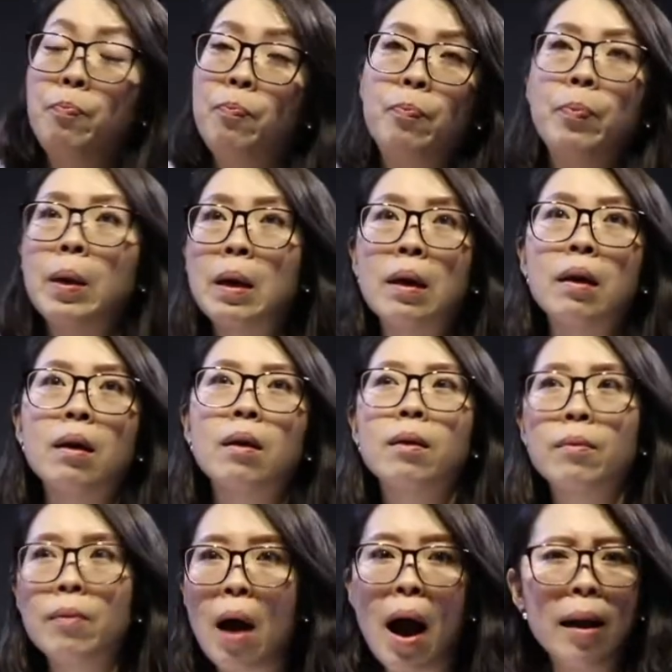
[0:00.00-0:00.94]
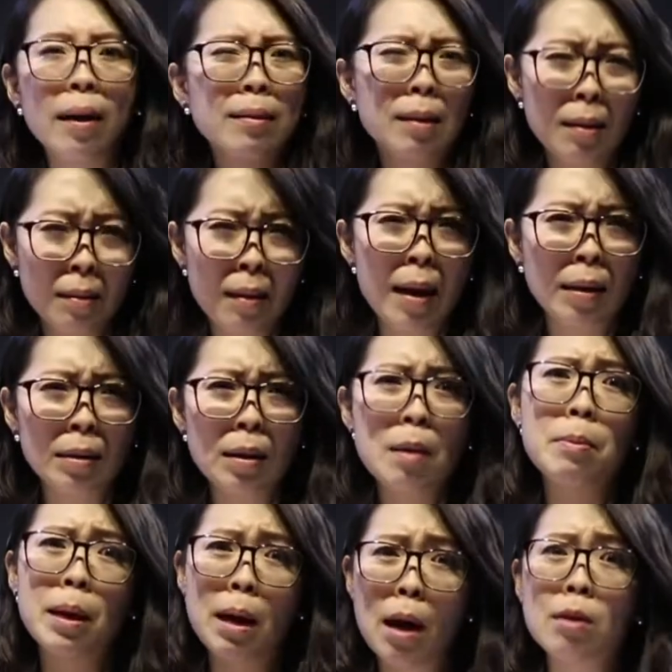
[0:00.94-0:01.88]
be highly
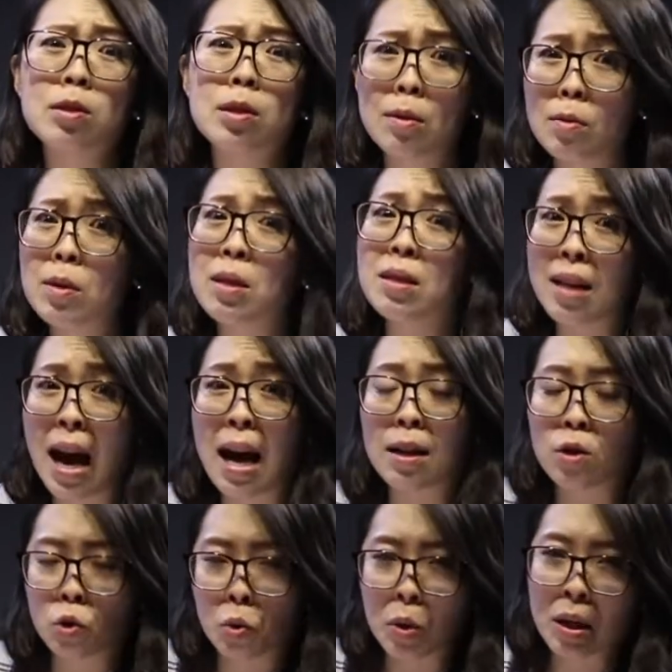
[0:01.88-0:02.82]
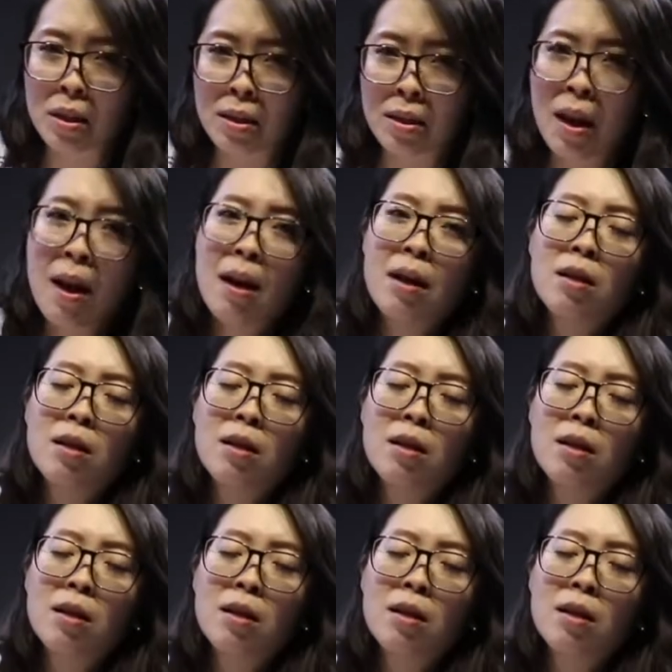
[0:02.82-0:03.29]
unlikely but also disastrous.